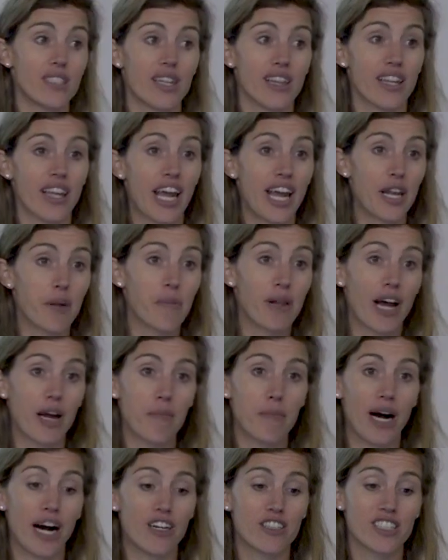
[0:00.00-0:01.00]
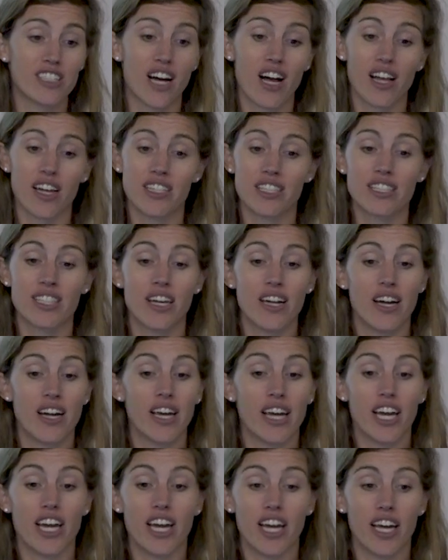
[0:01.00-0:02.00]
land-applied biosolids,
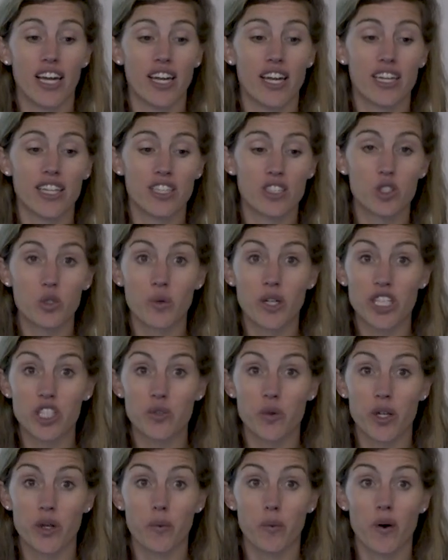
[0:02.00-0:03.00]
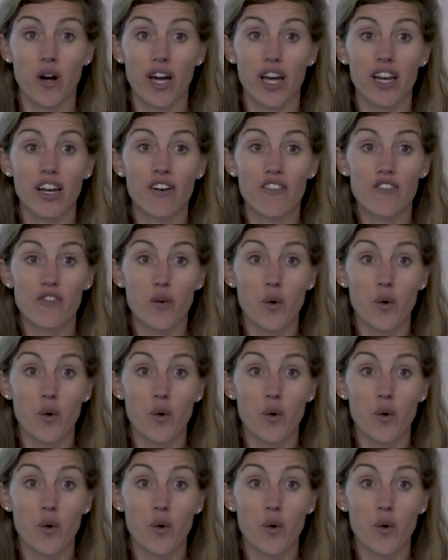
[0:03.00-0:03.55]
in 2021,